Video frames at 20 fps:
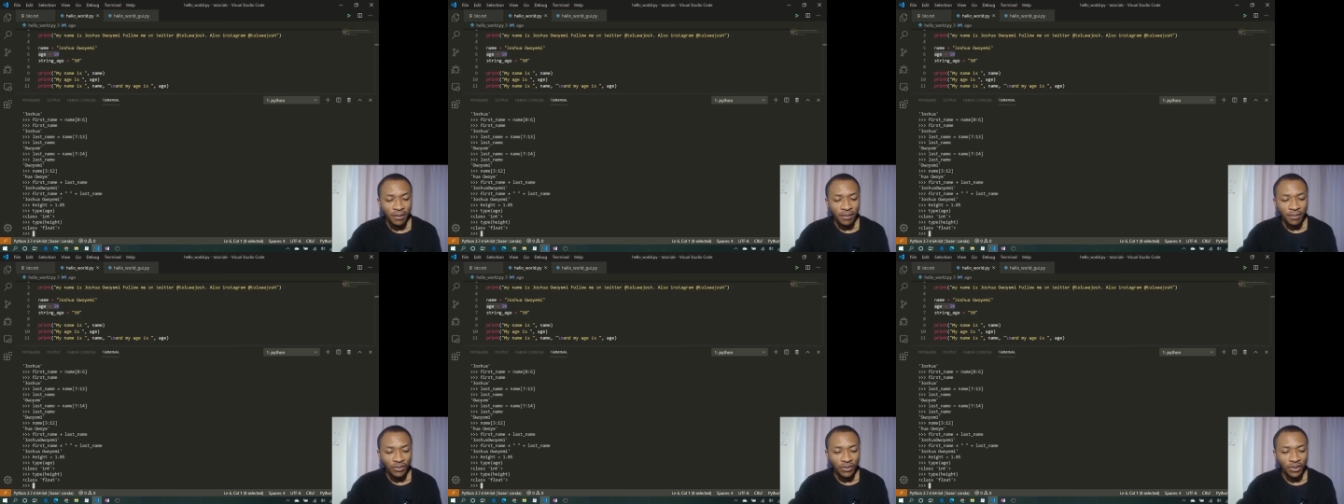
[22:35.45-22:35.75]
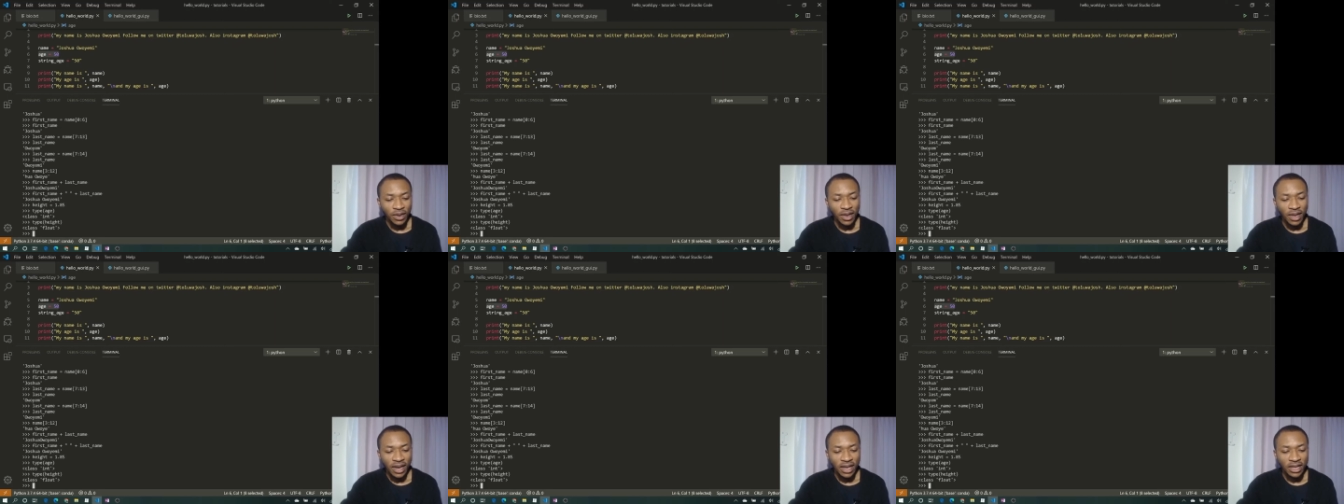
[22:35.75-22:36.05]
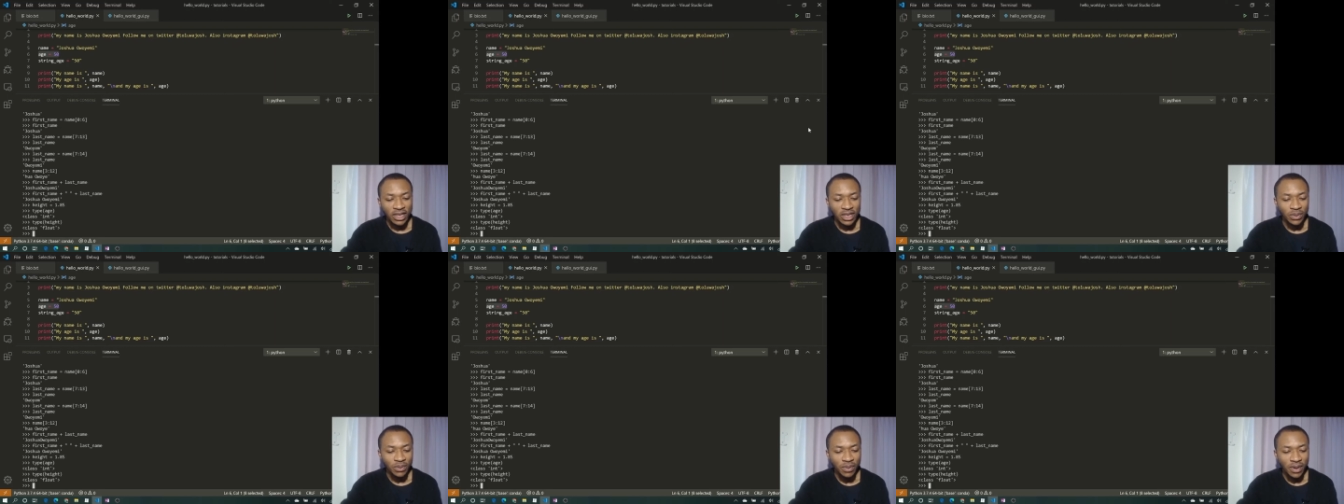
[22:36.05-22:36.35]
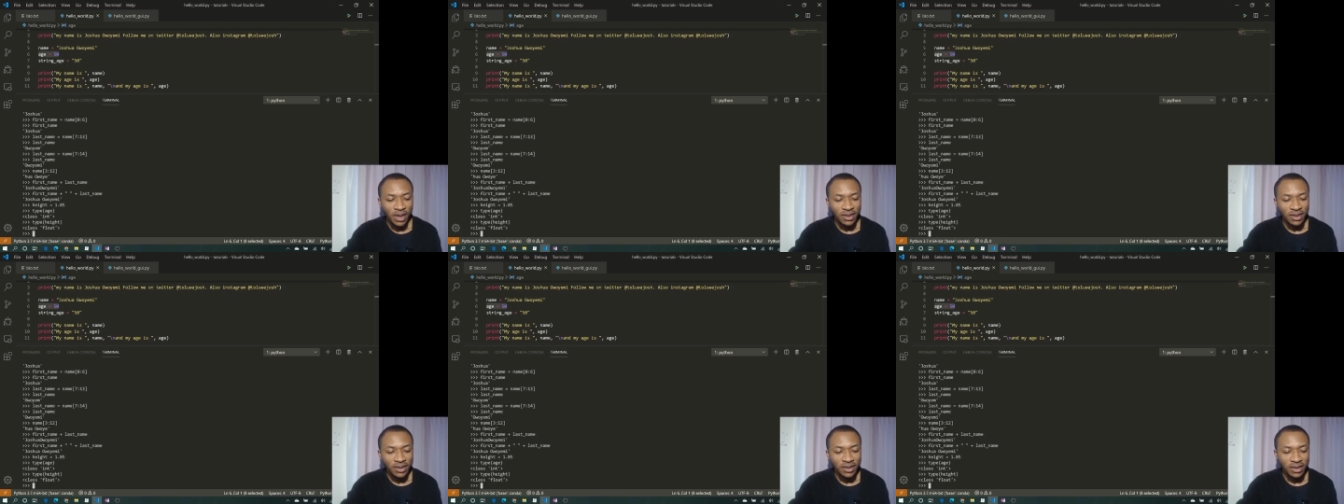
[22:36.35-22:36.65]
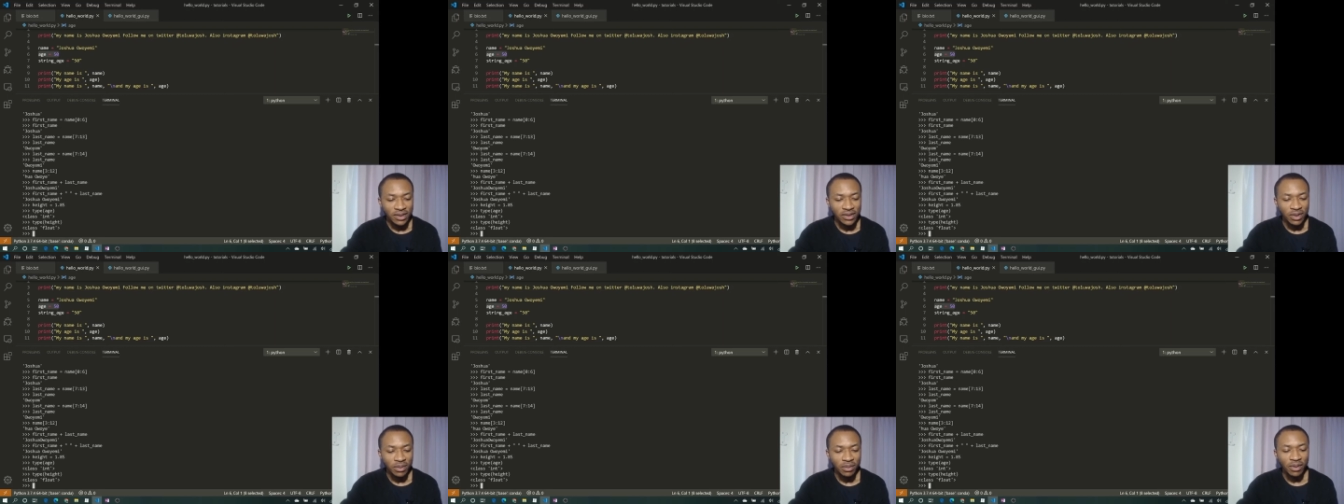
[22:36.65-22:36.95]
you can expect
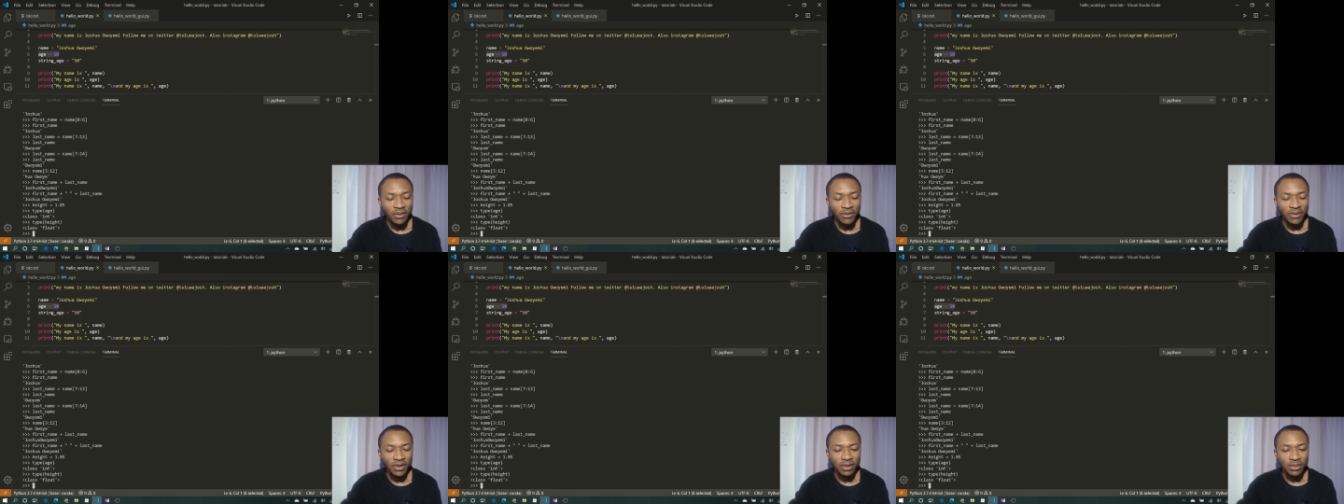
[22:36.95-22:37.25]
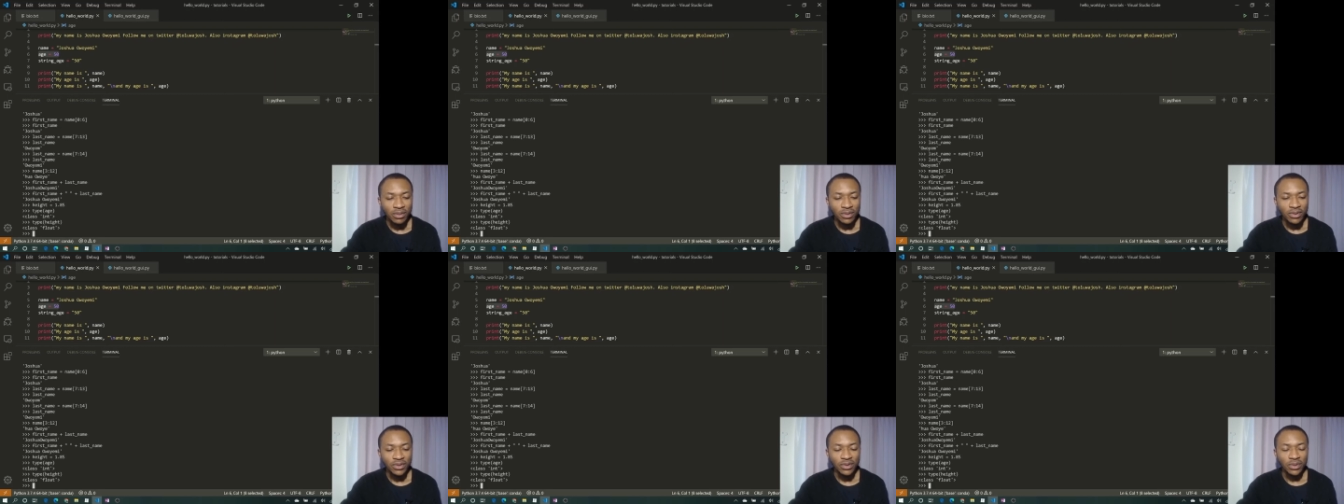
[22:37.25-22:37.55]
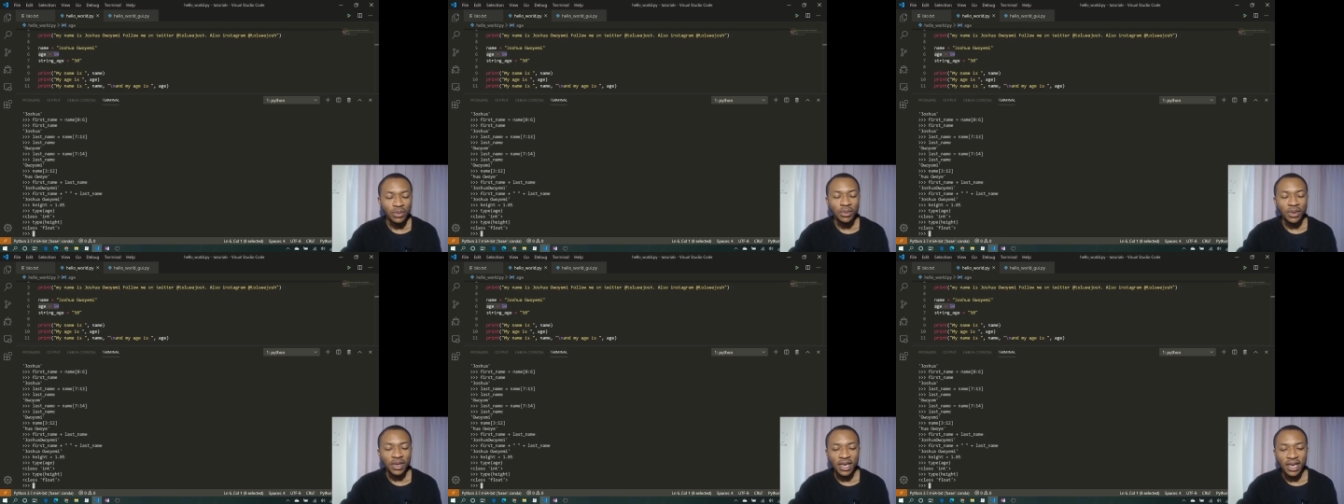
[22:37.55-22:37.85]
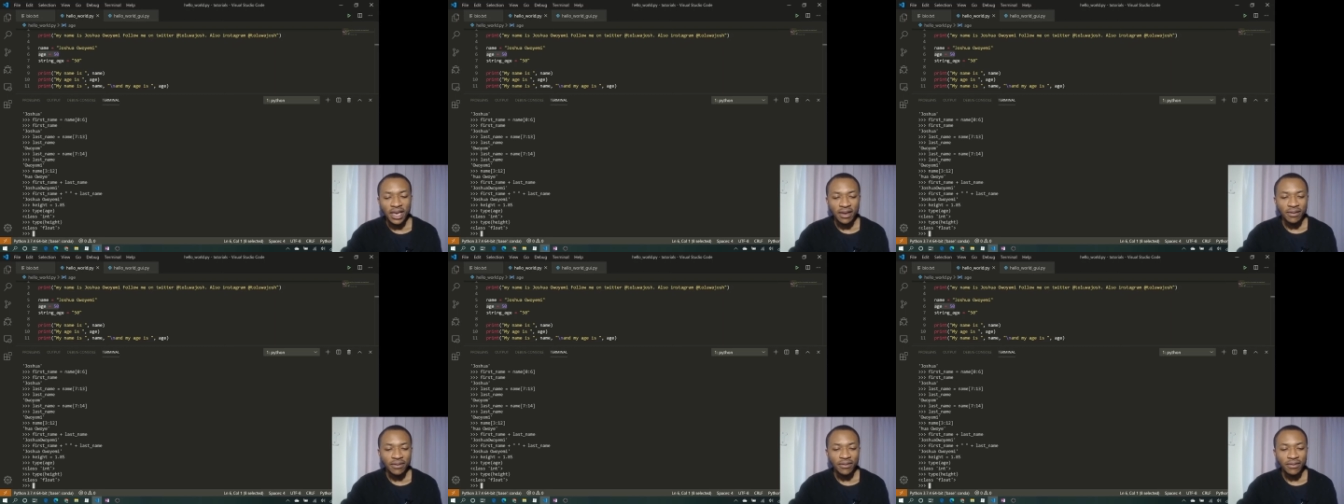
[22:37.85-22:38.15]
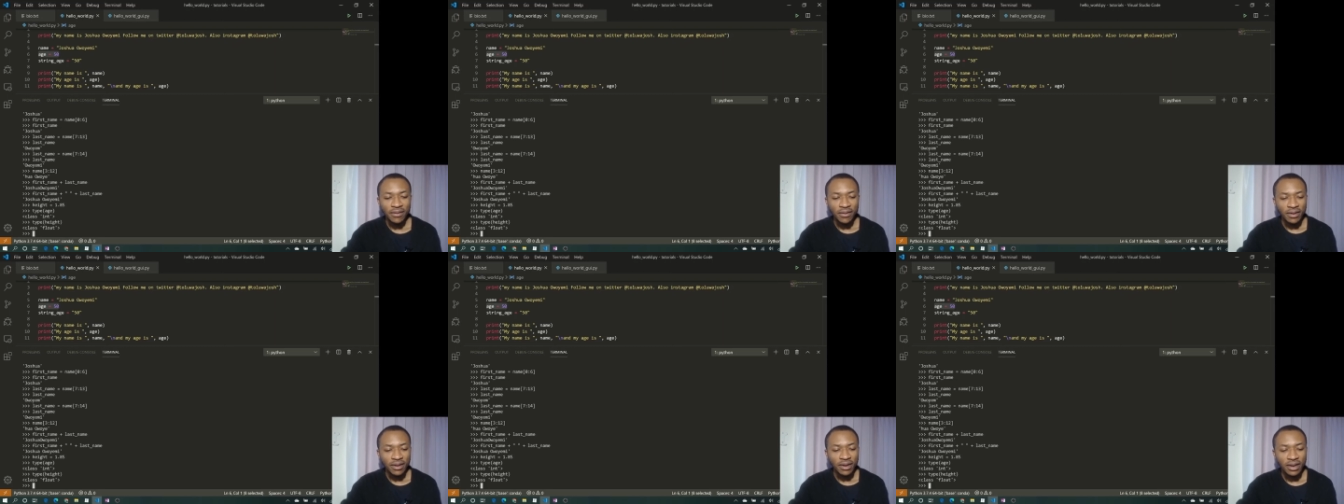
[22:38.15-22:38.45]
these number variables to
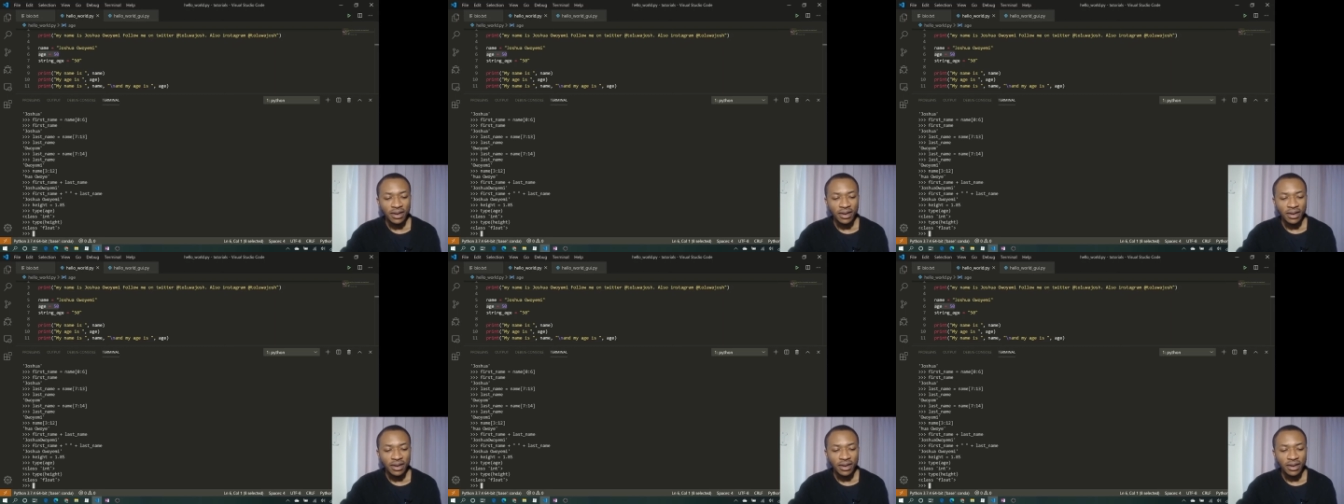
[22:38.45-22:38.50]
behave